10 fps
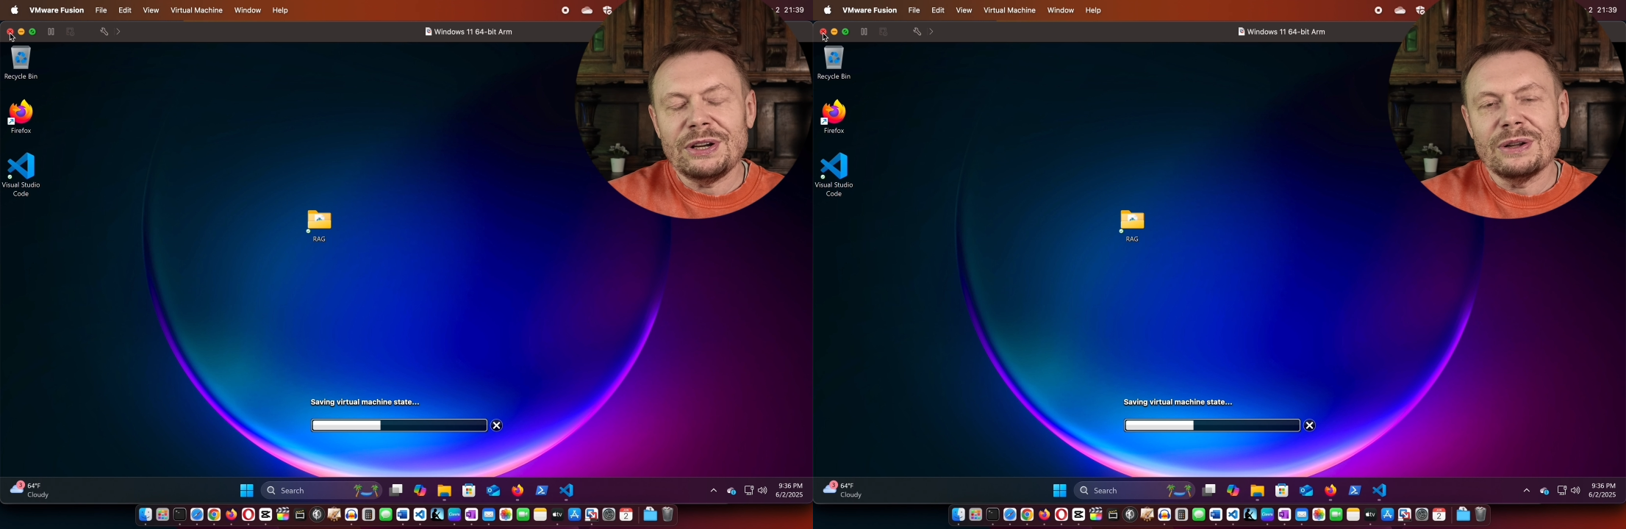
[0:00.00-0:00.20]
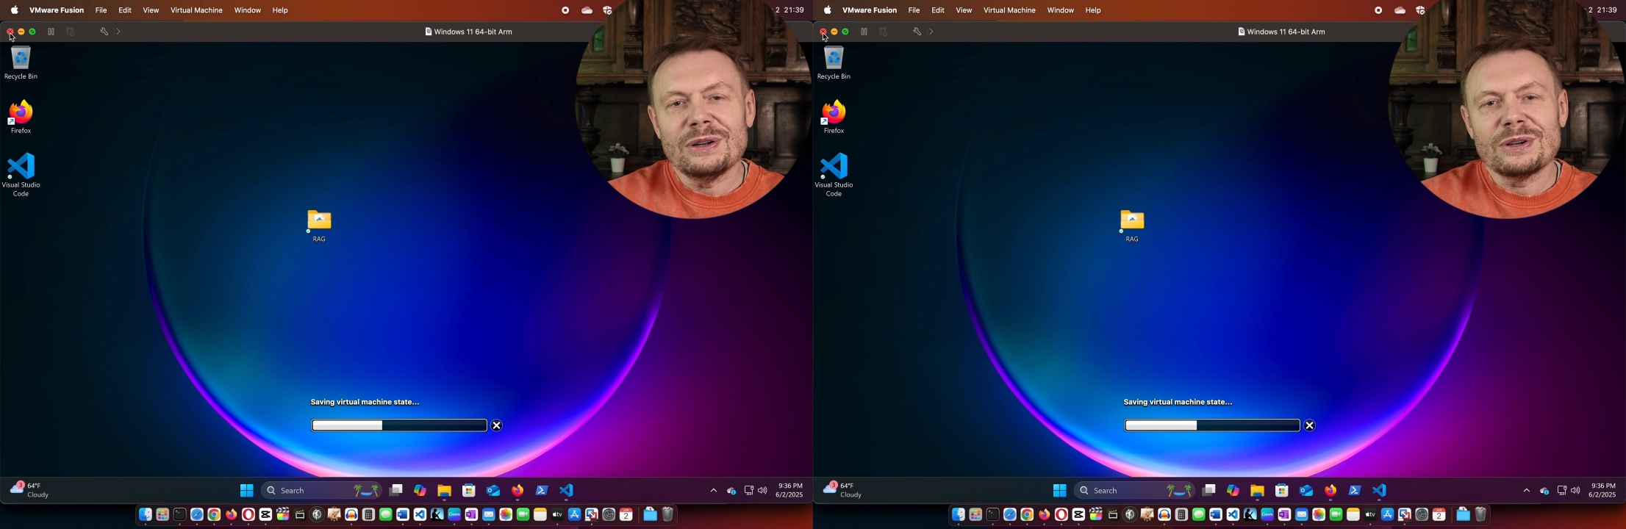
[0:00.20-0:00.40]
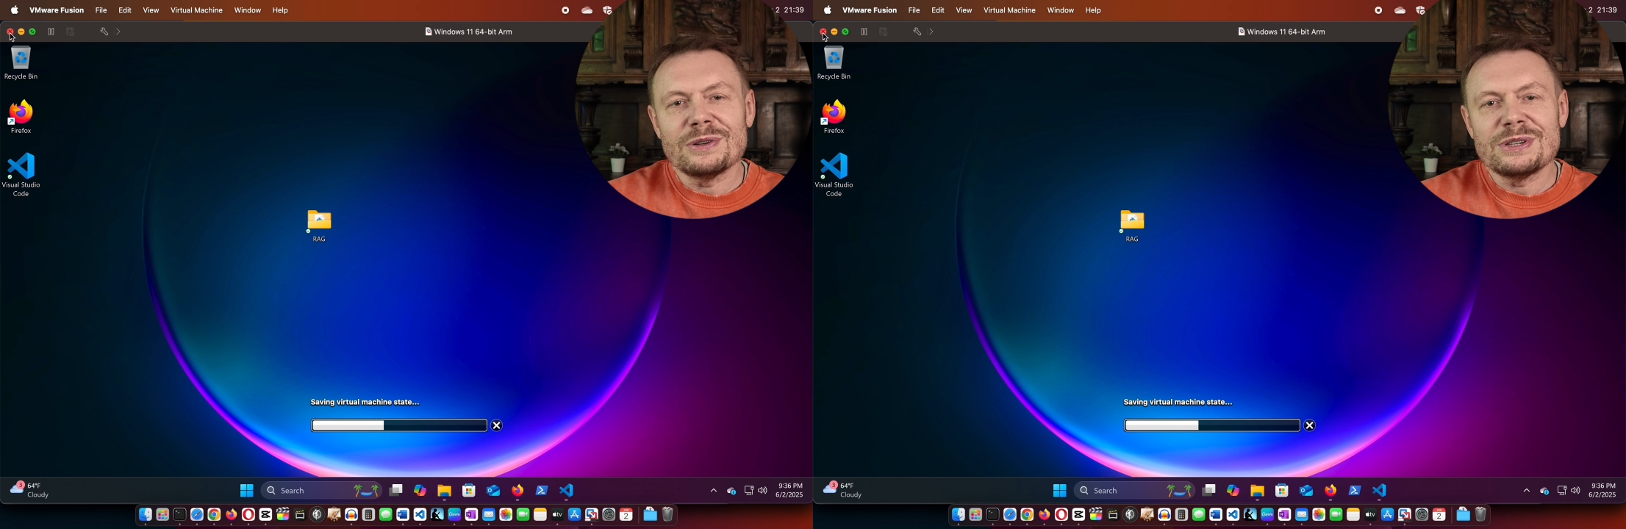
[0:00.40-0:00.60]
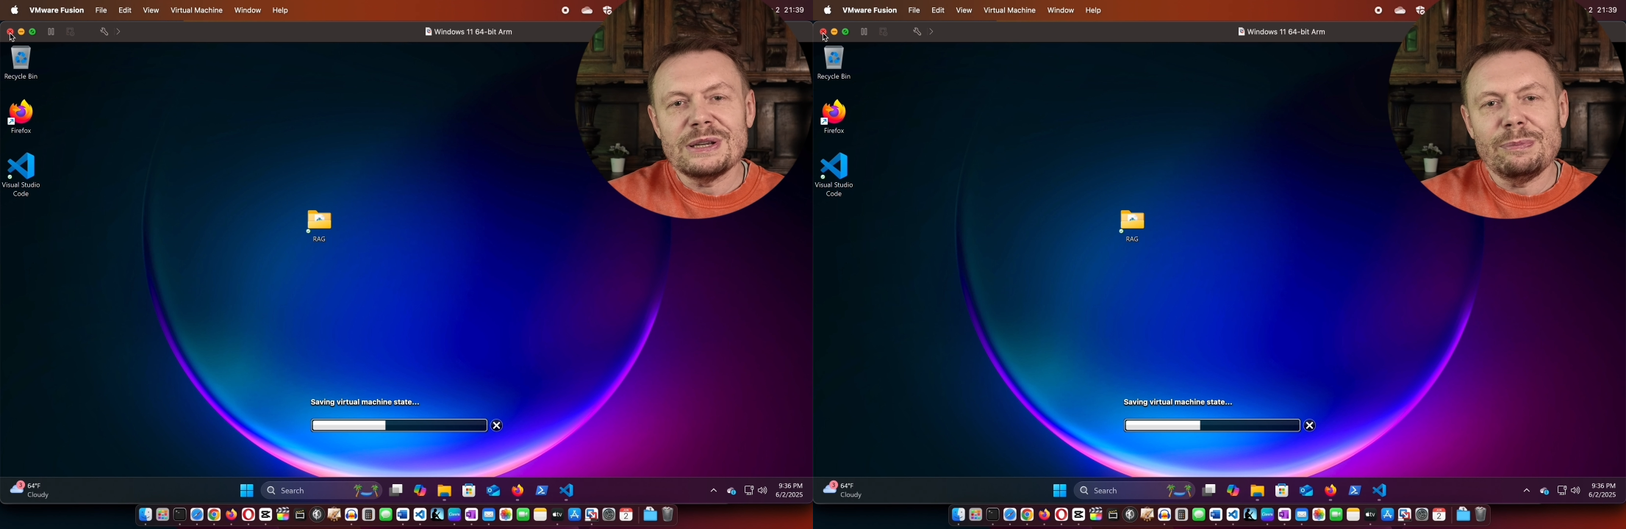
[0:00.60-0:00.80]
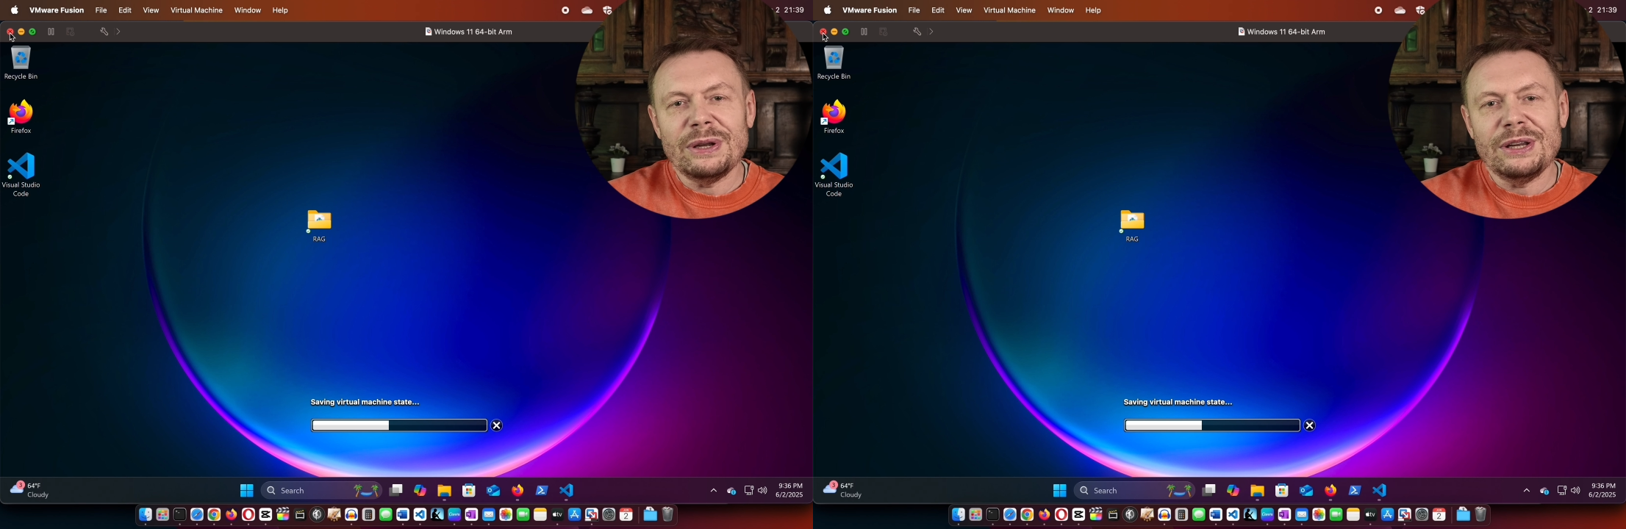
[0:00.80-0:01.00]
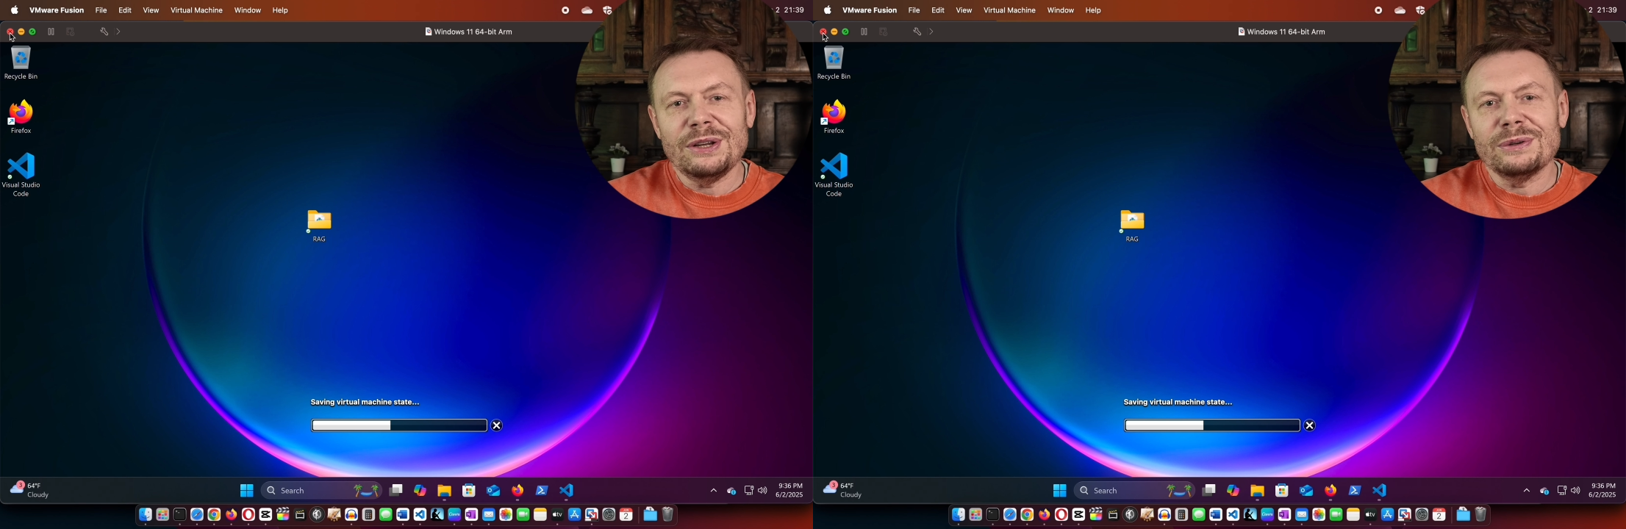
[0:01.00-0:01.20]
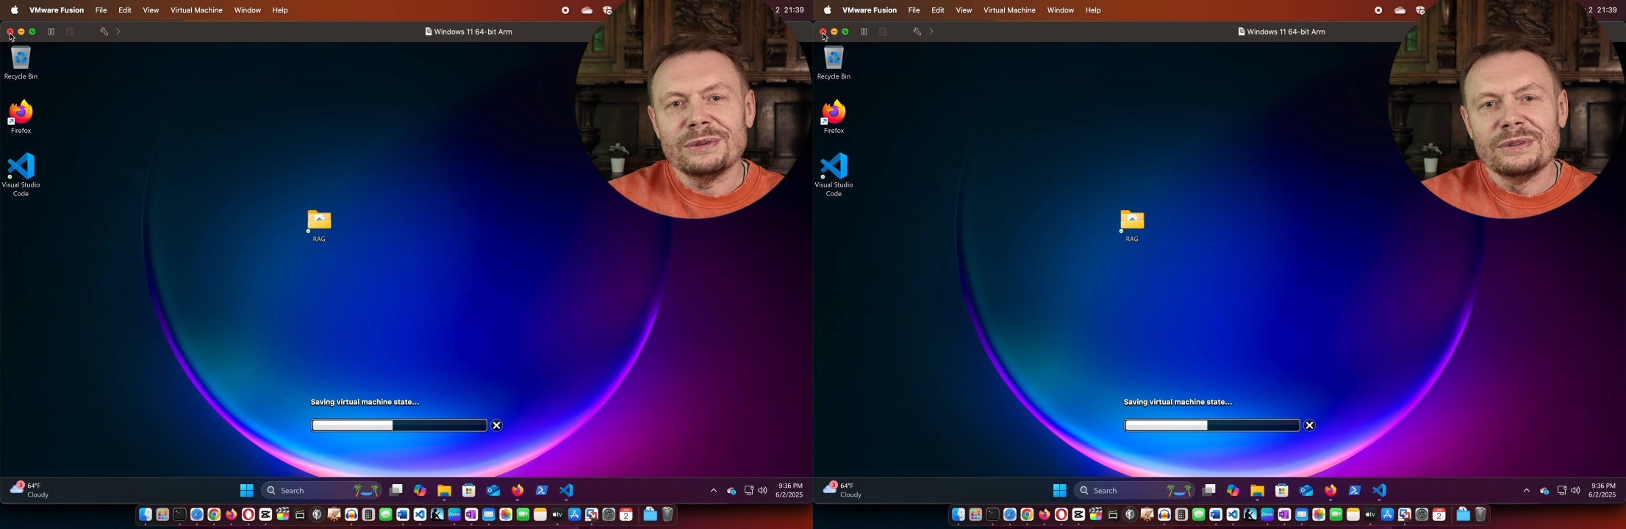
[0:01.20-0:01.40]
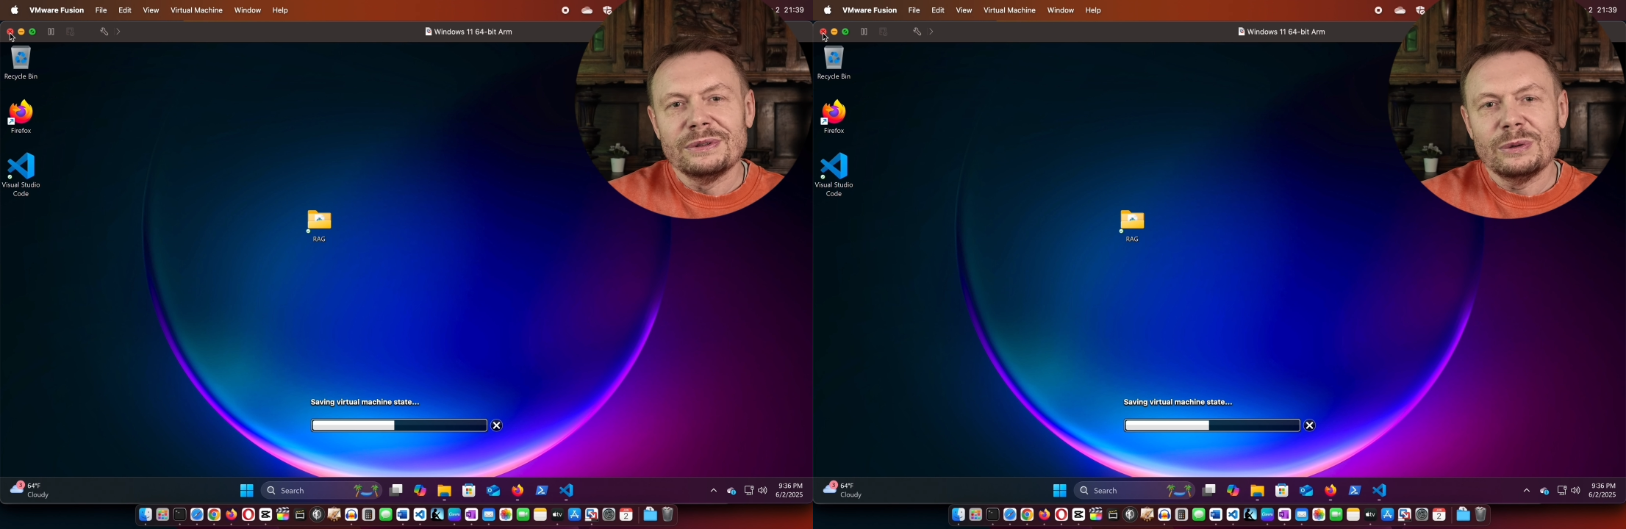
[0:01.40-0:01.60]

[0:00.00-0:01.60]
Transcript: your local CPU